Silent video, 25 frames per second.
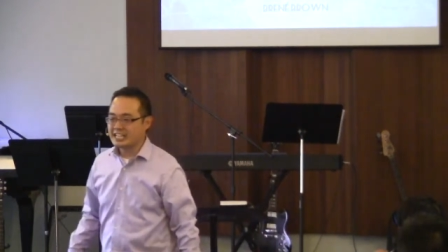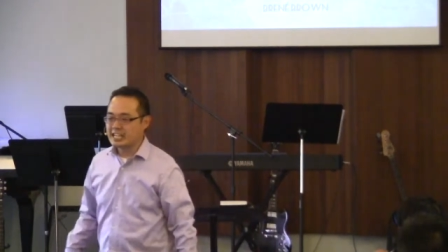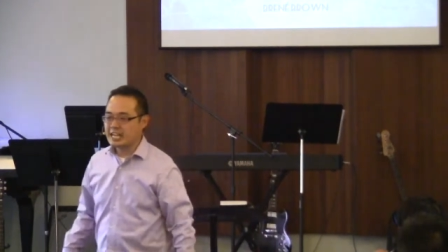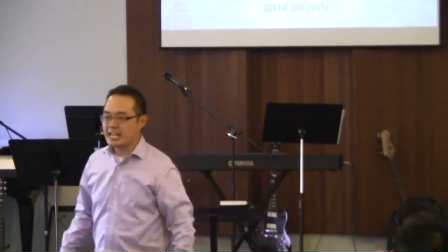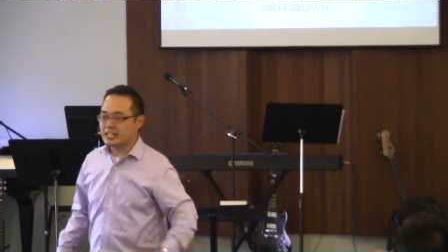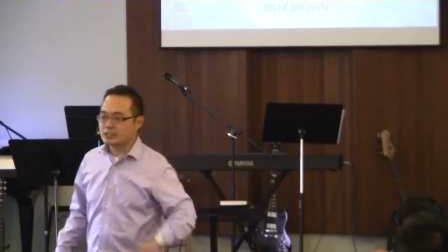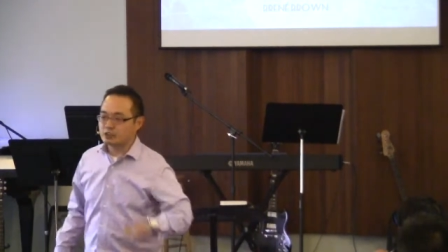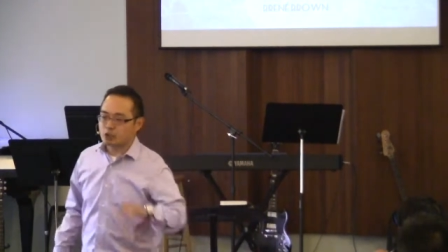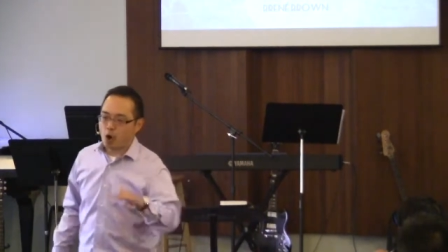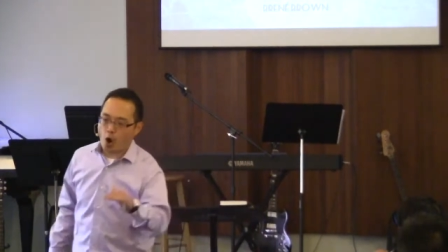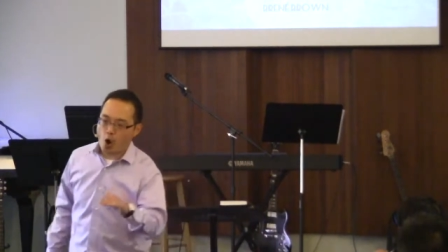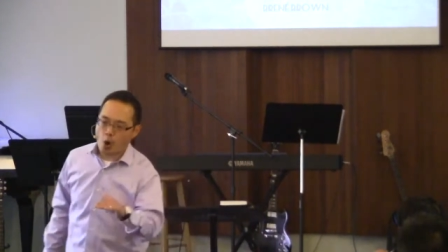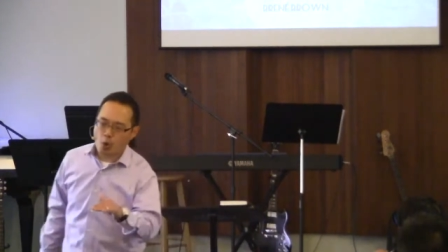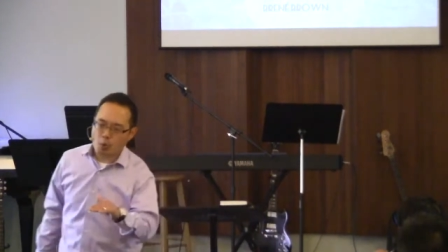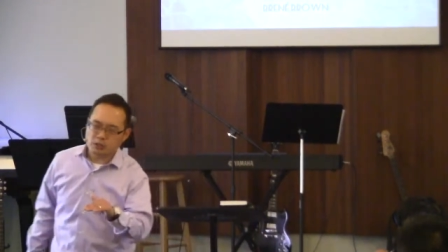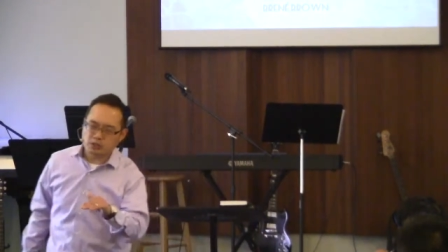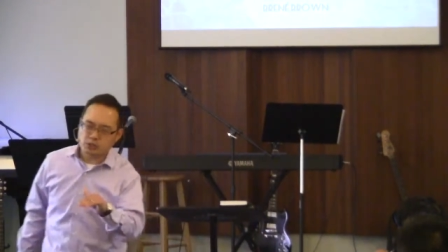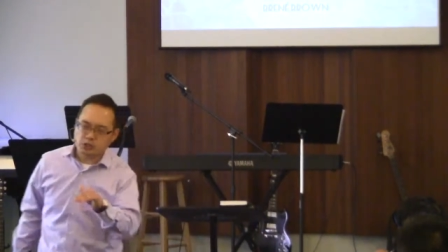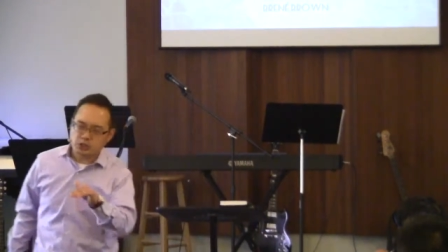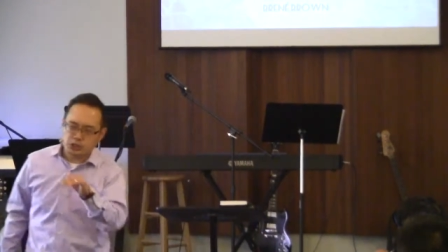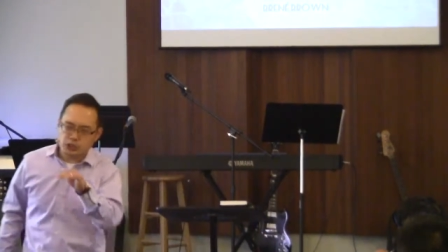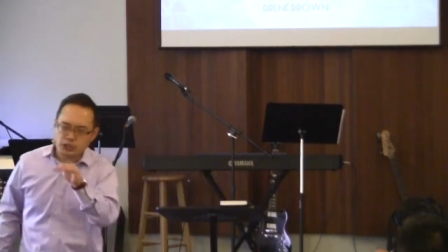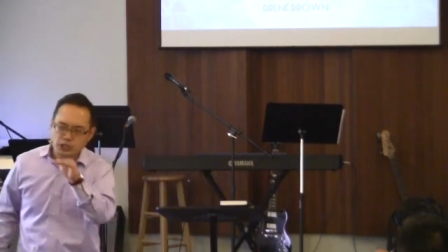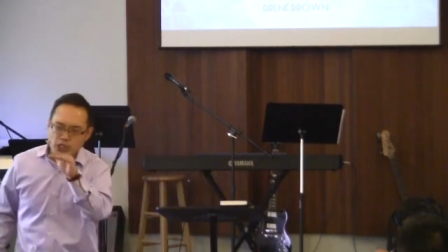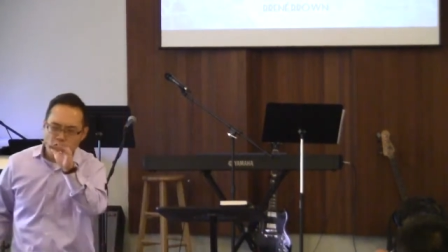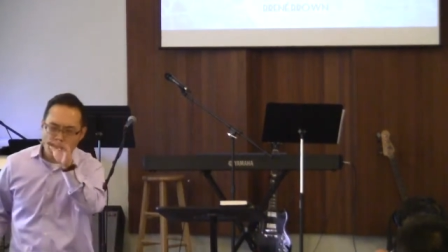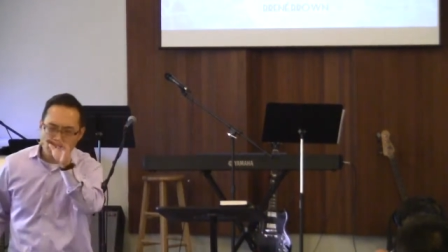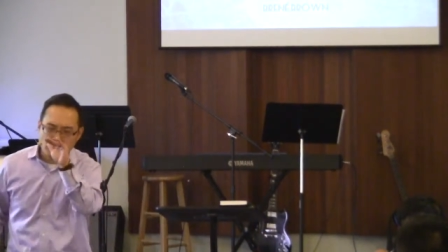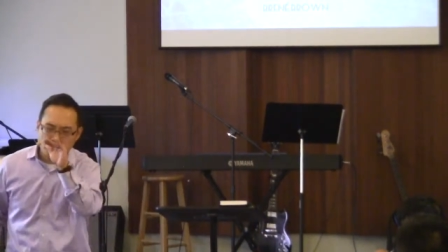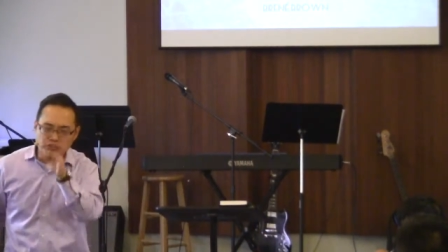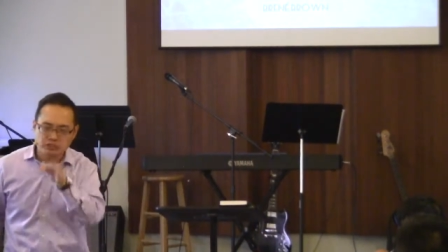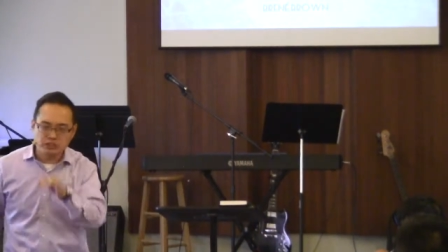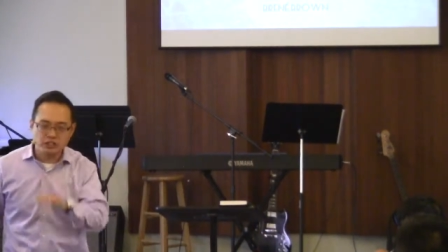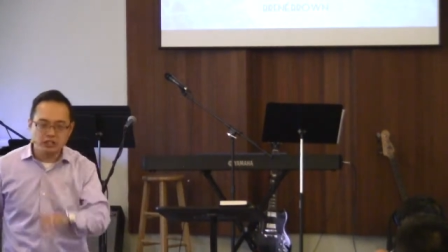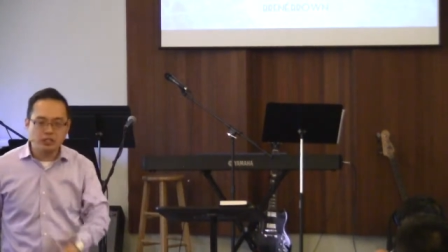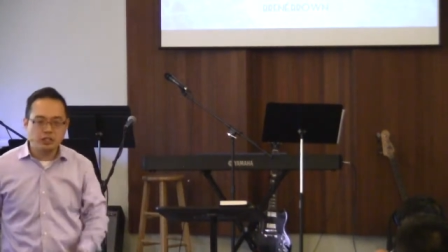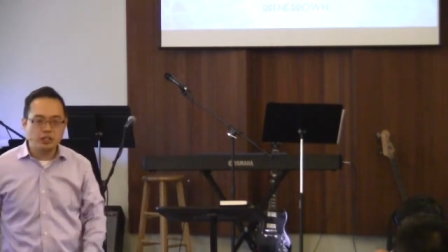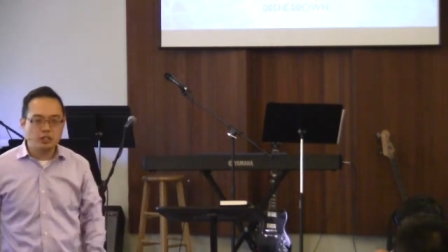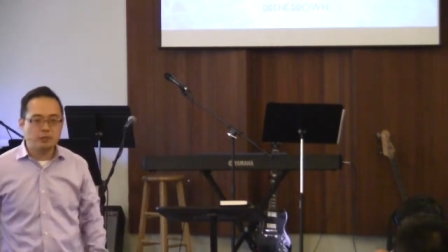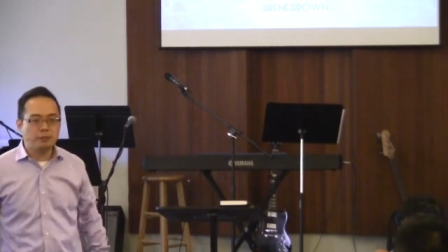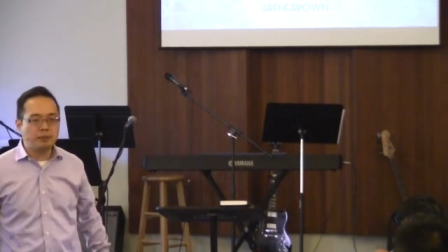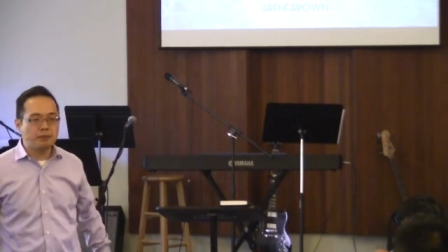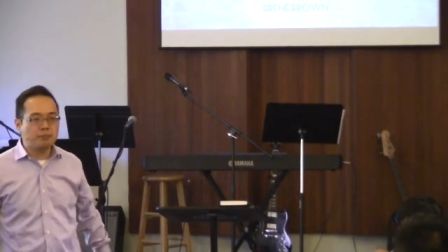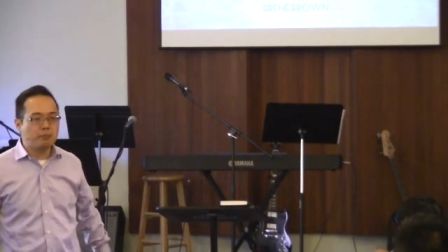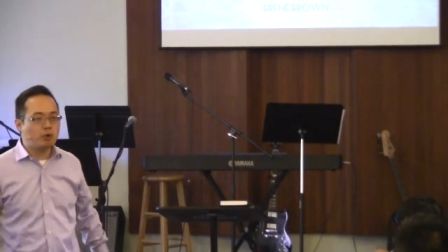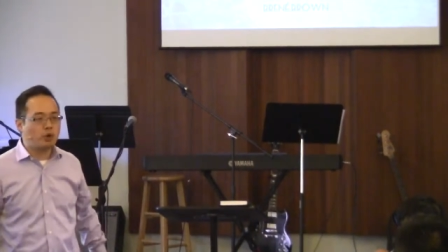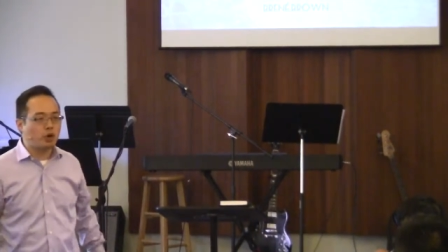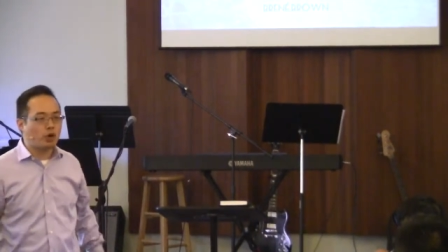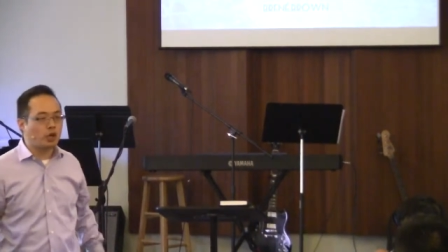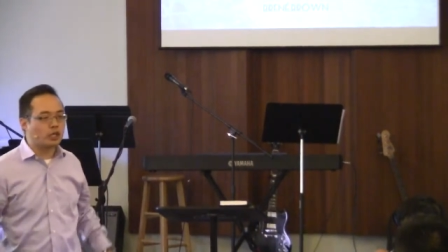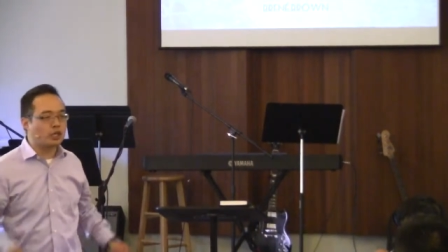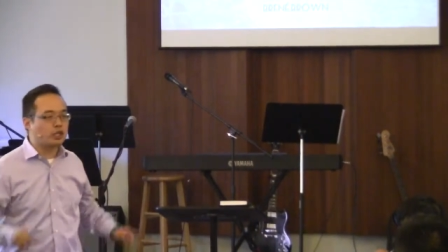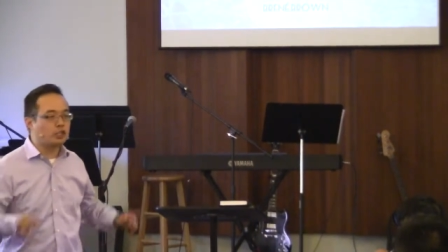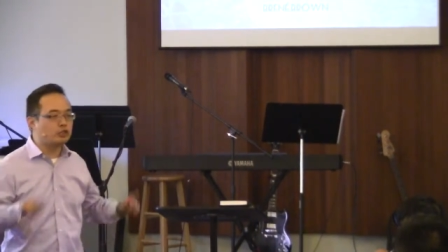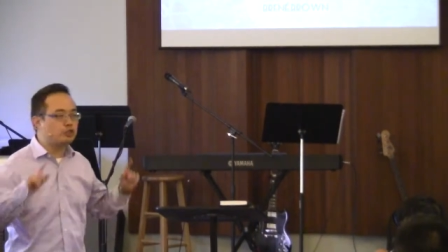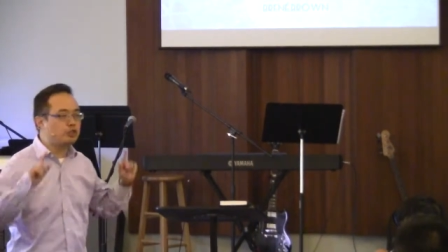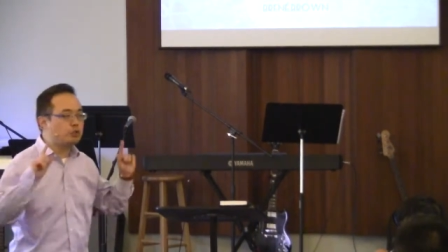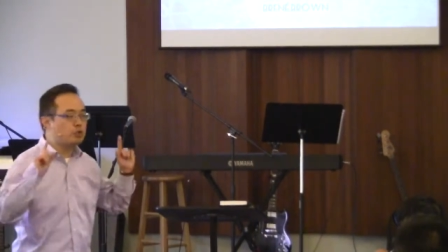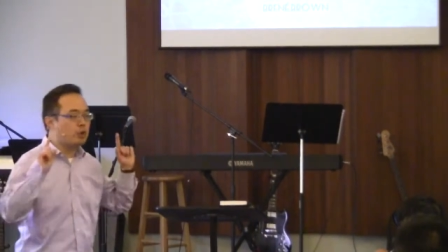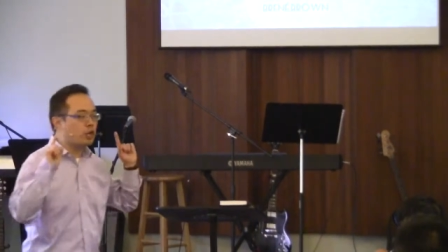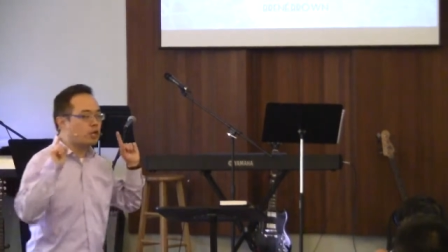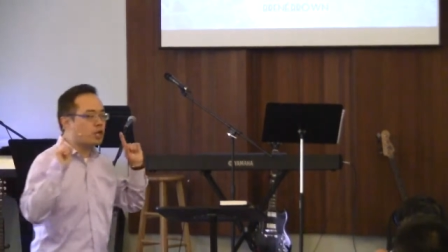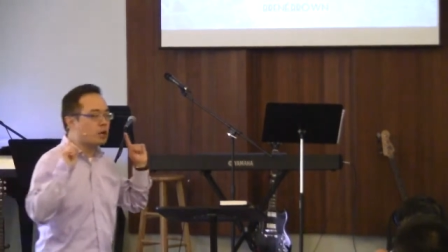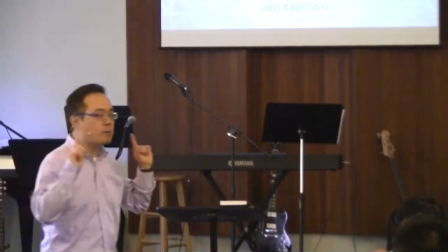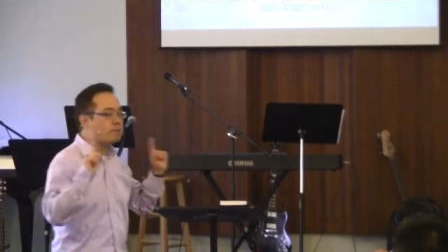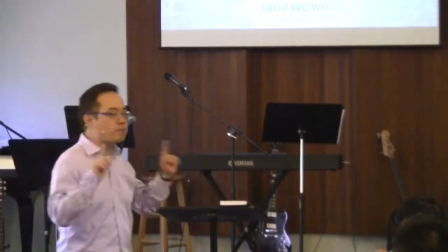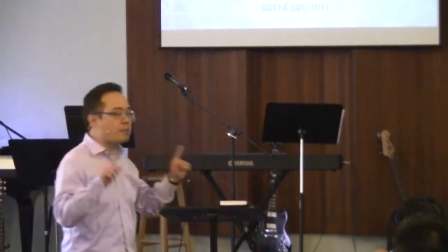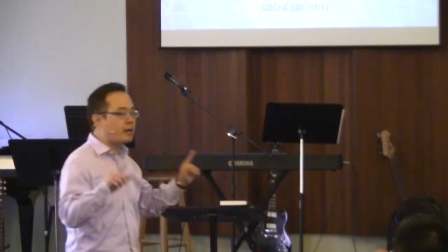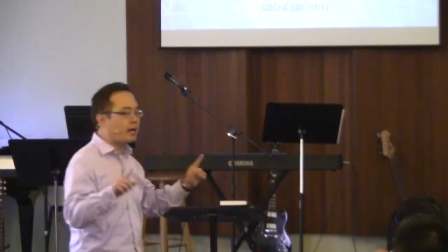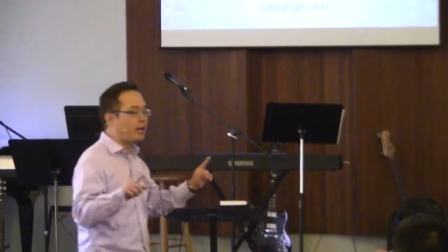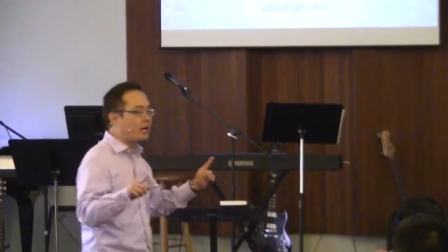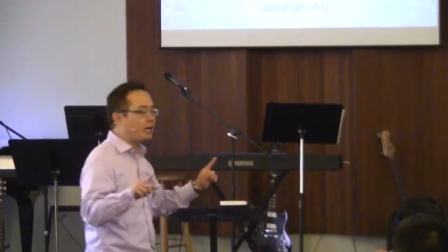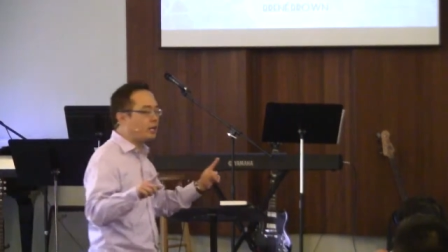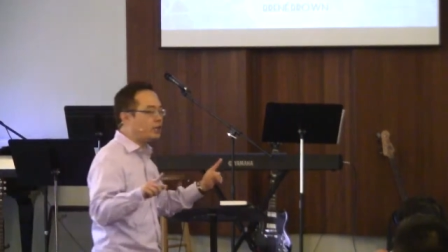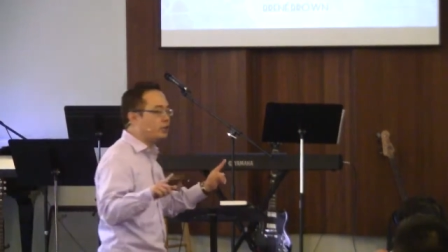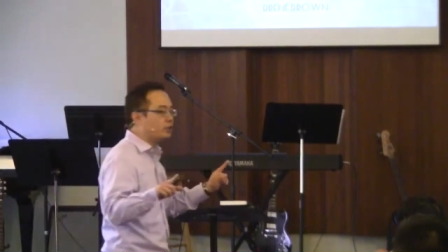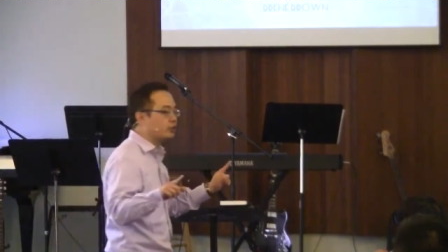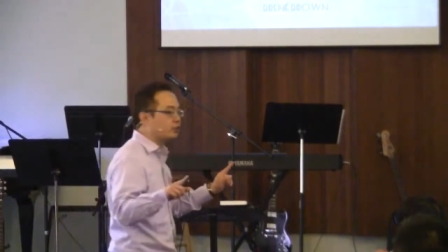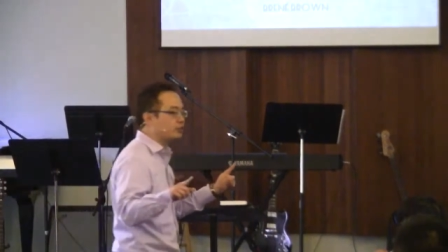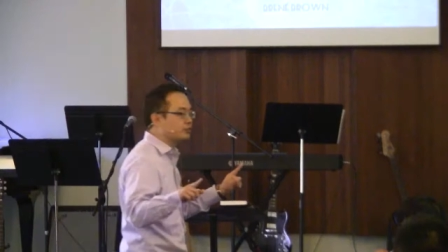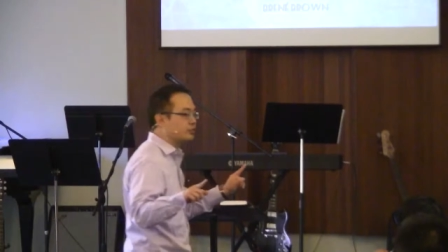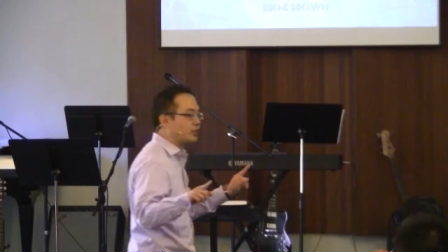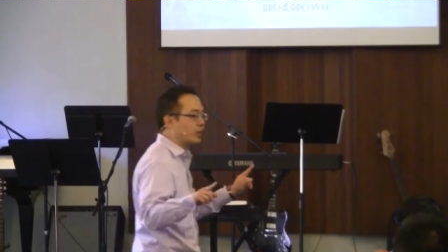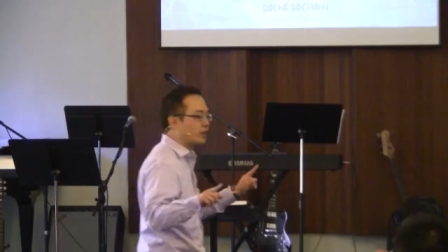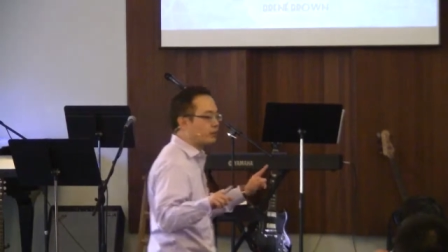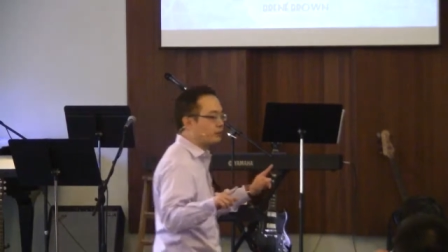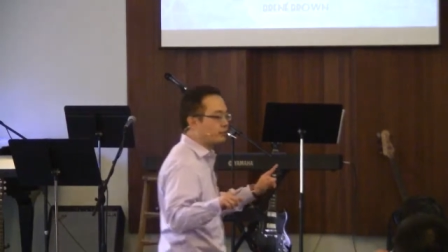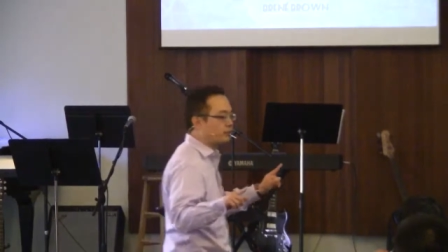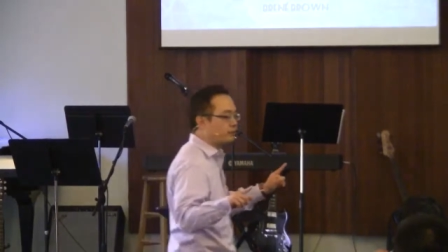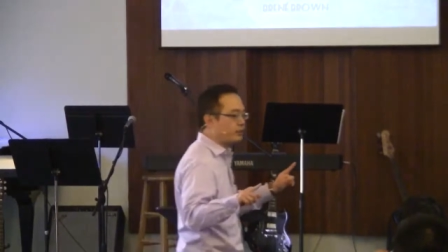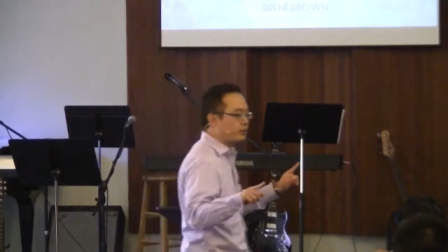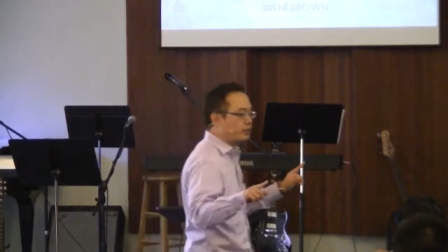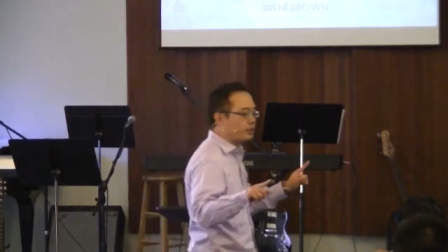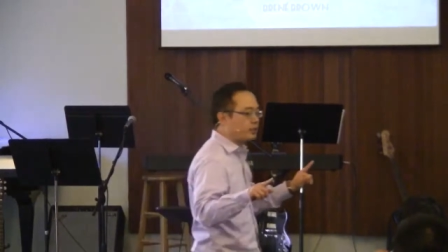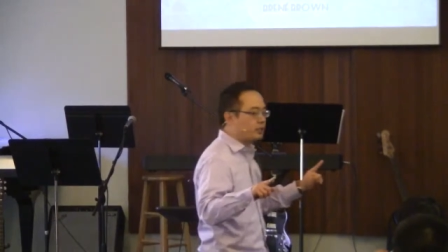It's always just a little bit more because you are comparing yourself